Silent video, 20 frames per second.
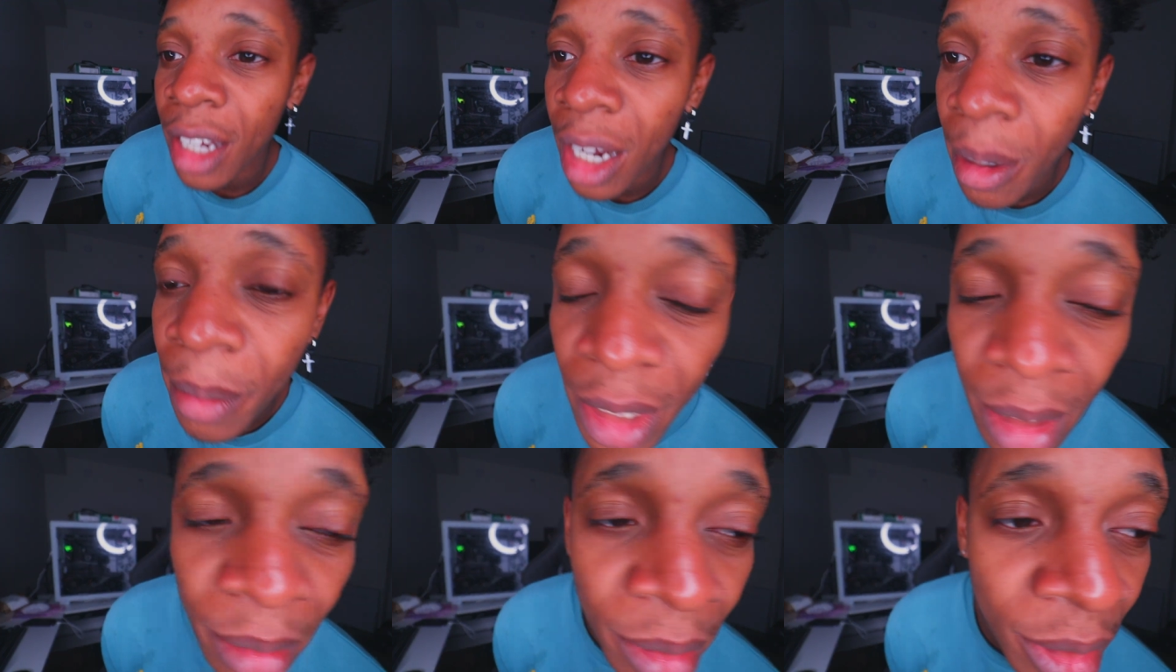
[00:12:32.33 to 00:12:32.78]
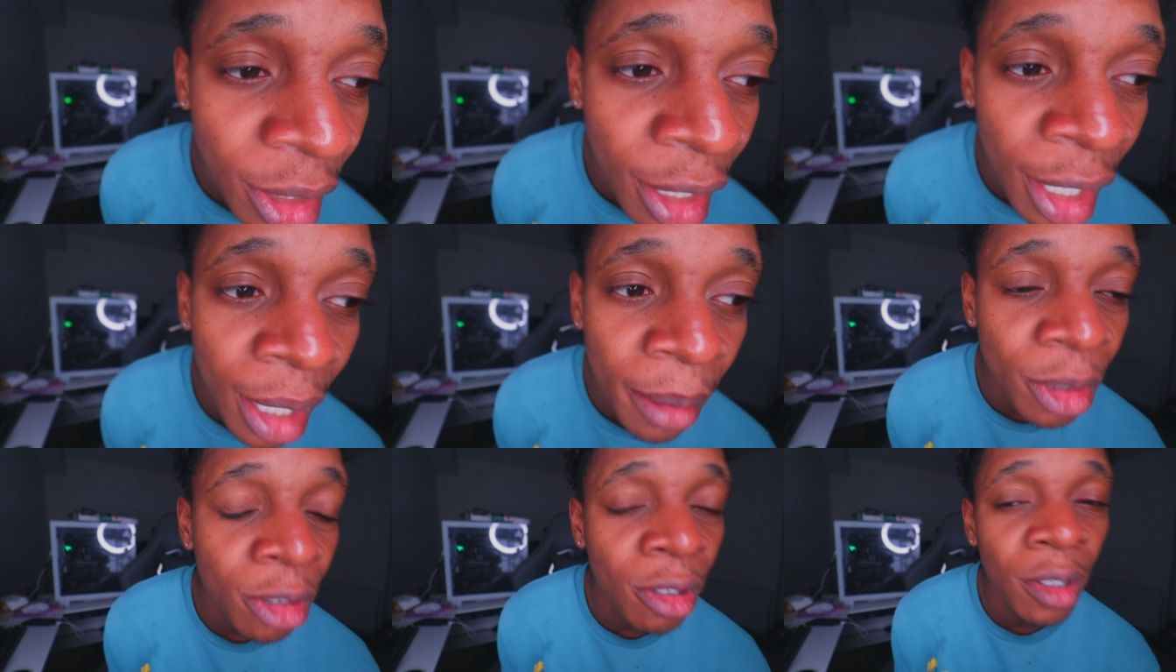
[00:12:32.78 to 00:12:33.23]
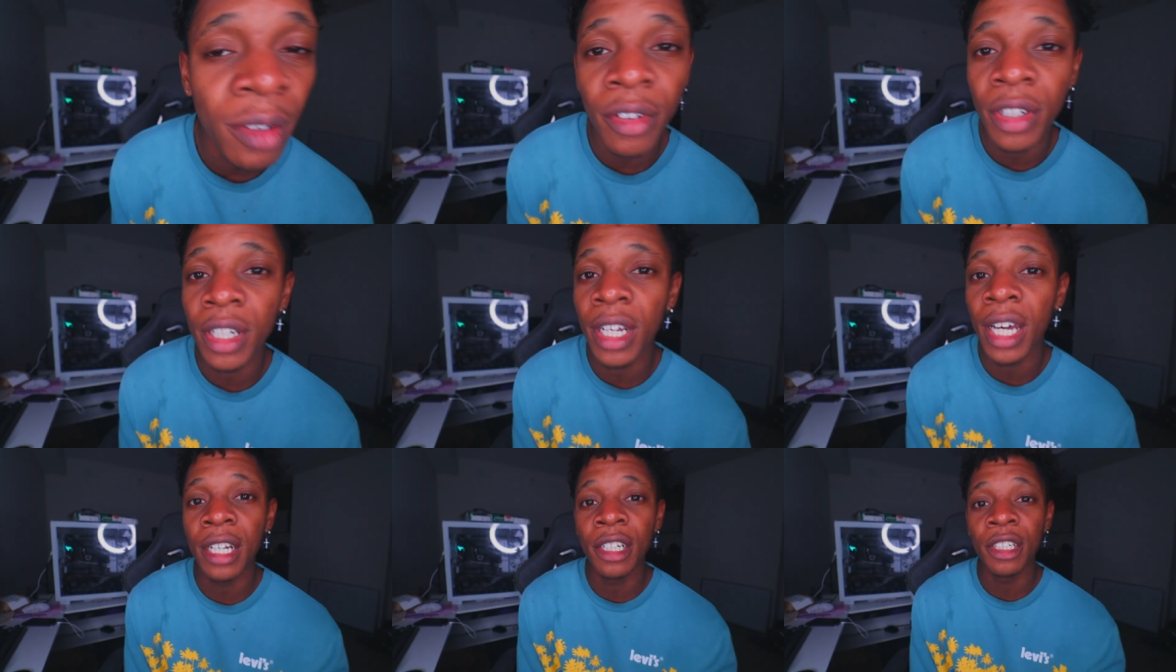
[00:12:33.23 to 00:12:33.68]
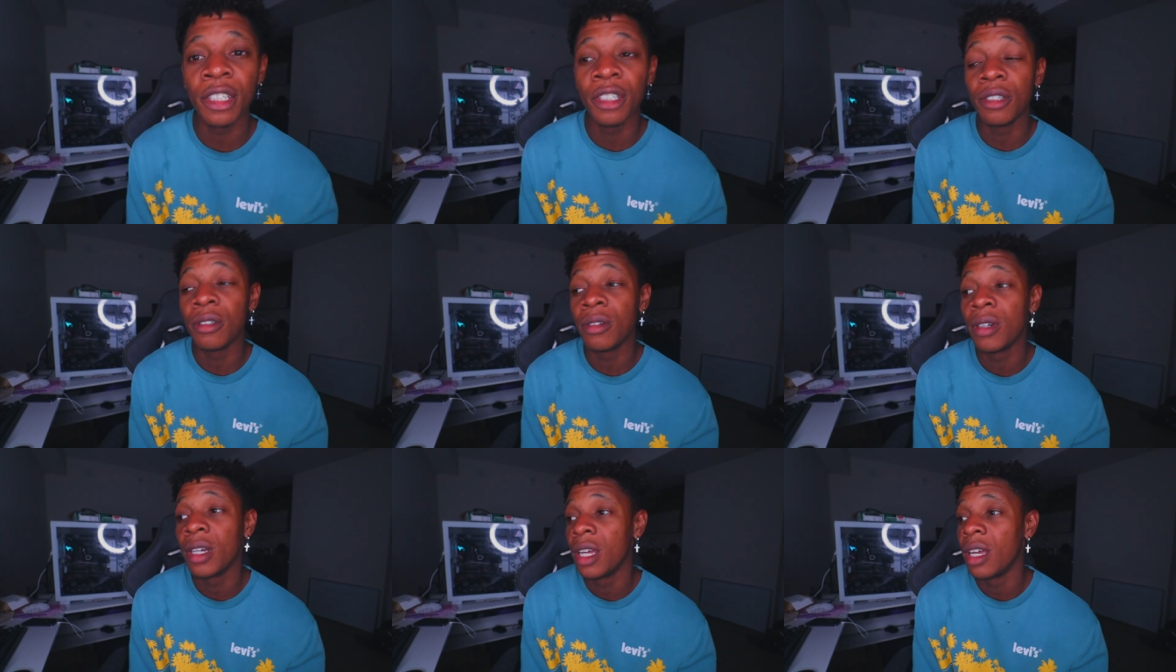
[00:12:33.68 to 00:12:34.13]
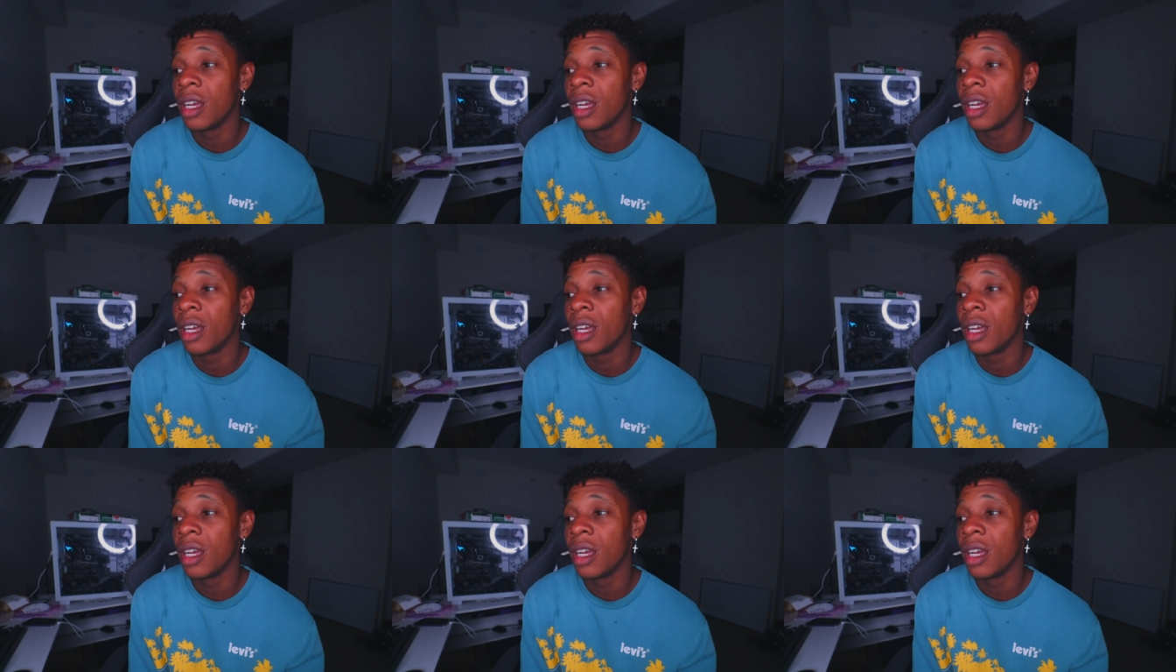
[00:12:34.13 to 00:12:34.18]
comment, subscribe, do whatever you got to do.